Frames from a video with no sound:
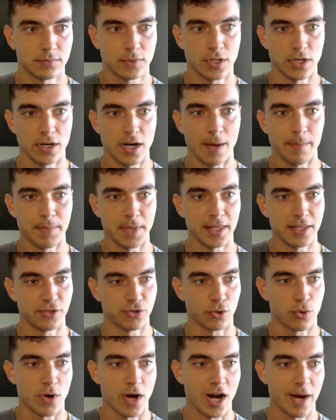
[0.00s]
Could update
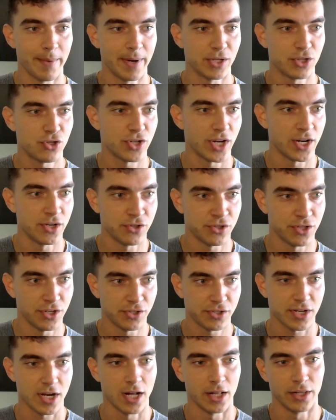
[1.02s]
these requirements, change
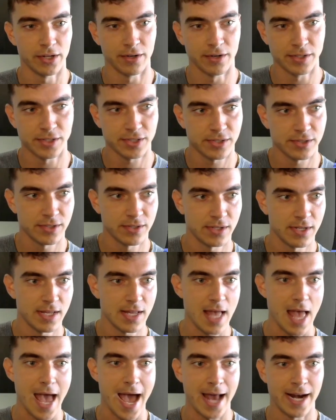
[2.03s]
these colors,
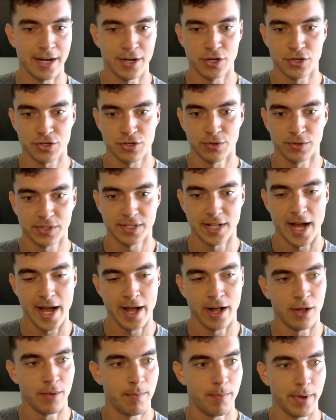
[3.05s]
add additional
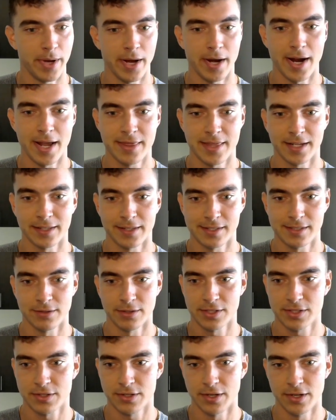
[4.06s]
style, but I think this
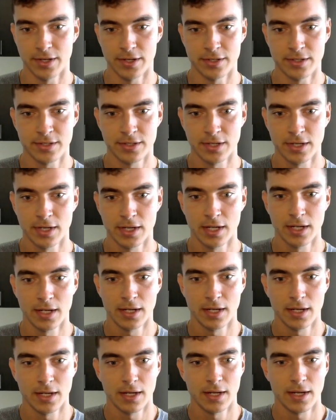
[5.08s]
looks good.
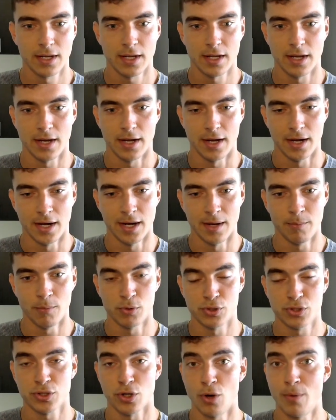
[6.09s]

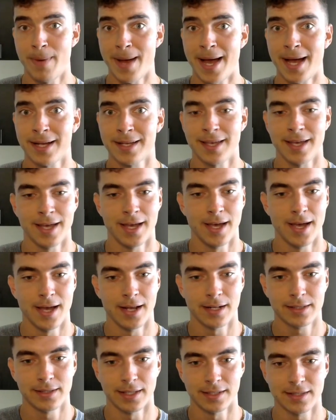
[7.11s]
We'll just go back
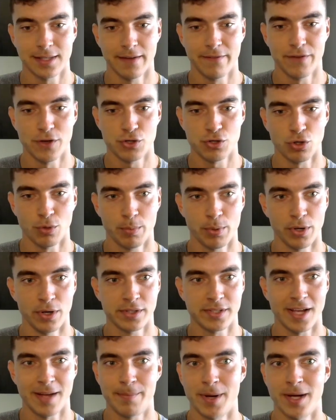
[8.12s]
and click the official
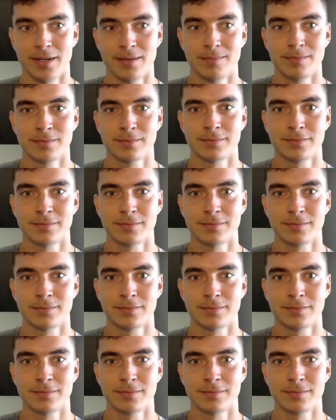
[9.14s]
prototype button.